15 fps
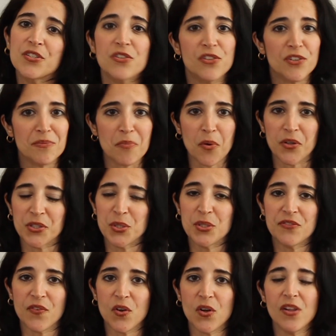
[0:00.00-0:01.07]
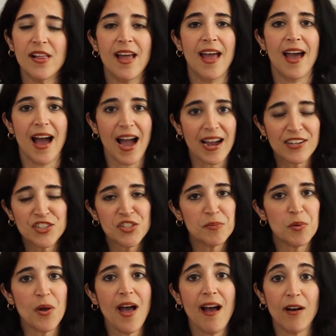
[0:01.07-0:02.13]
to learn more useful,
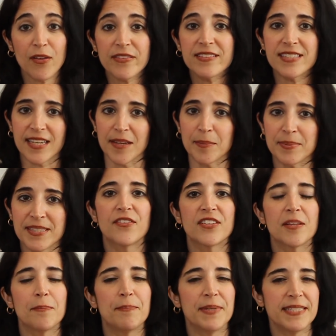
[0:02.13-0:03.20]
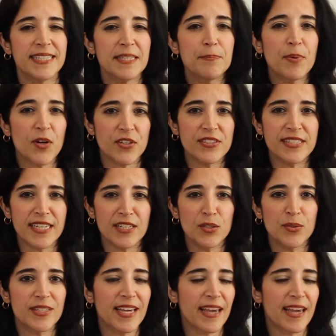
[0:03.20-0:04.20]
actionable health tips for the busy person who